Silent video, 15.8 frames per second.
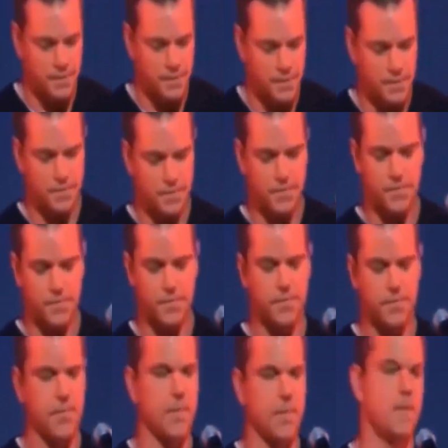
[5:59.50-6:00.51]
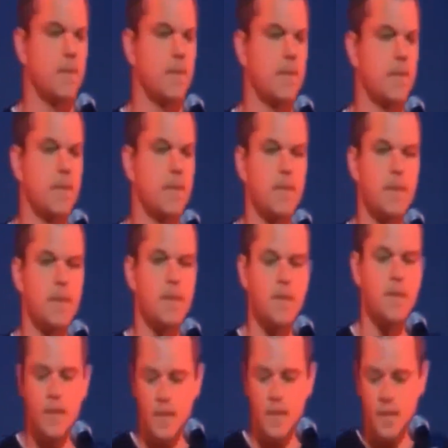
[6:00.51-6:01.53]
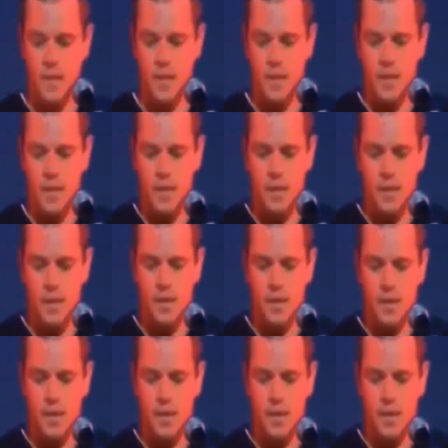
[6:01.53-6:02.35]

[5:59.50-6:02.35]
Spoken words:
(silence)